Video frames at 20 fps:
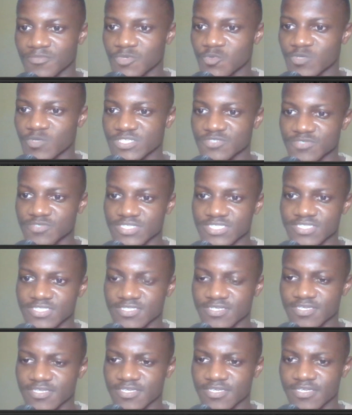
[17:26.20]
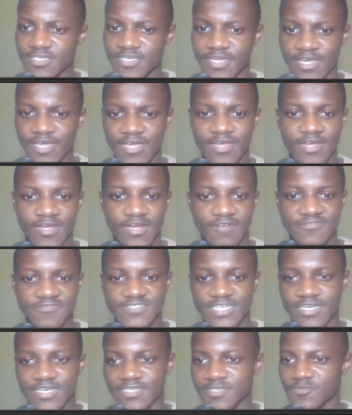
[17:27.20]
which was here
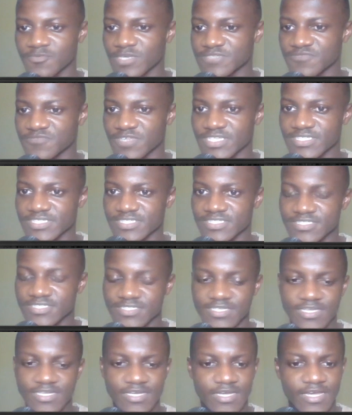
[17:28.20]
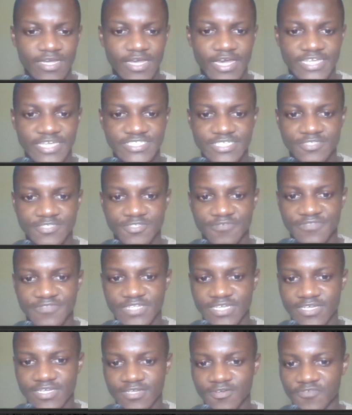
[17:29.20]
after he went for this exchange of
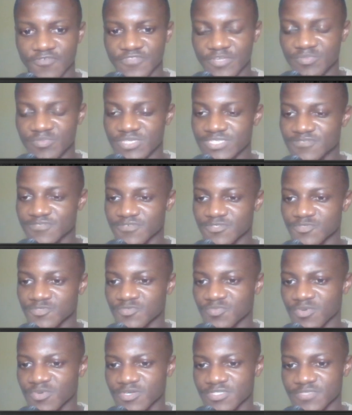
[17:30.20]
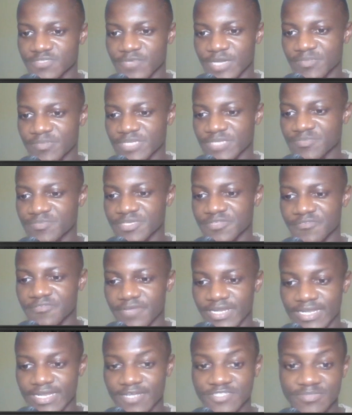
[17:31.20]
the piece for 2 pawns, where I played
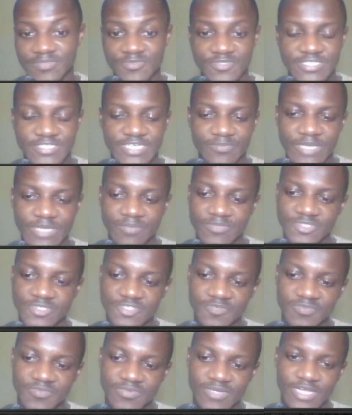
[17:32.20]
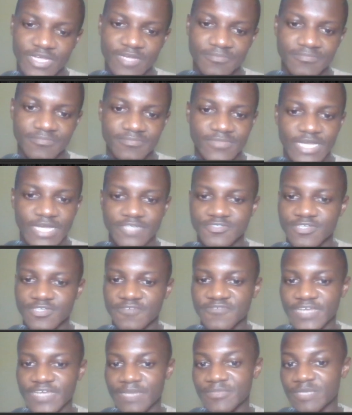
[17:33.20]
b3 and allowed him to take my bishop. I should
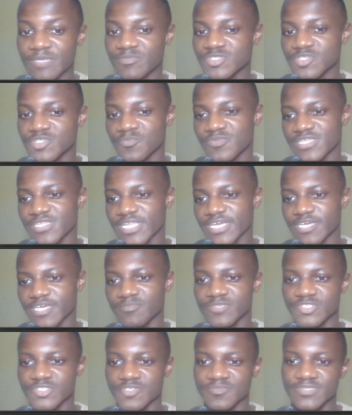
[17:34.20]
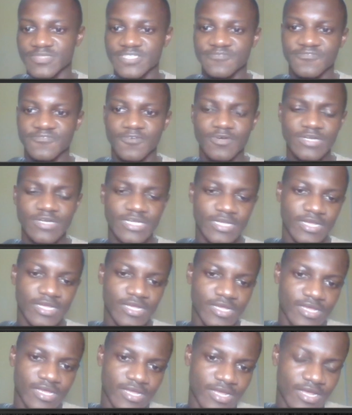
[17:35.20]
have kept the bishop with like a bishop d4
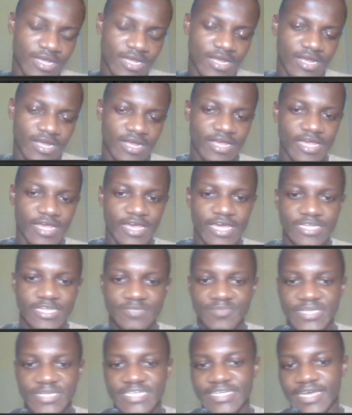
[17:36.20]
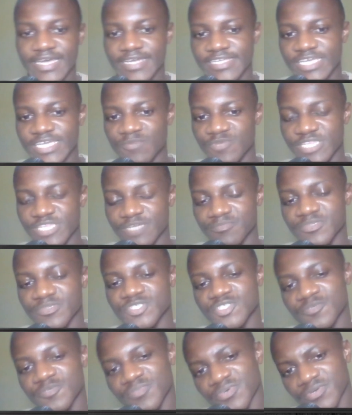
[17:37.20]
and played the endgame with the
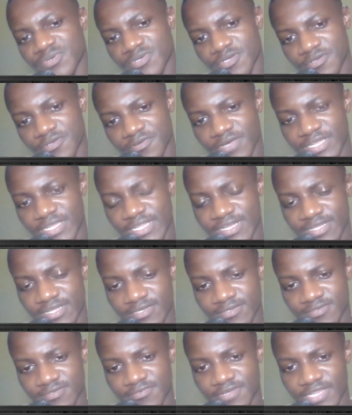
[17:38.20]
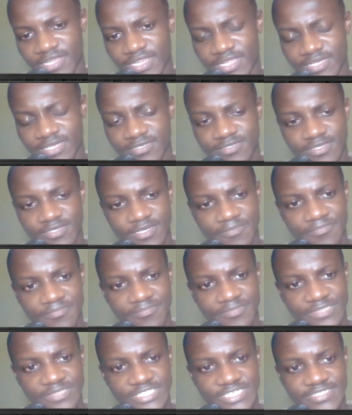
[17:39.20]
bishop rather than
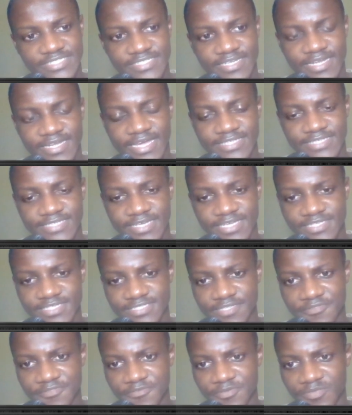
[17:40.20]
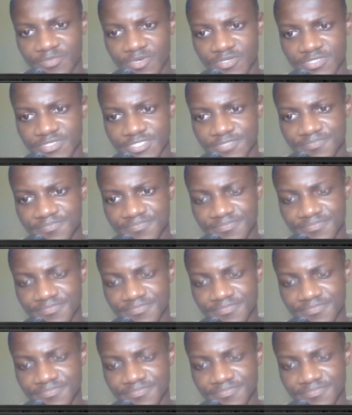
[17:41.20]
just the knight against the 3 pawns.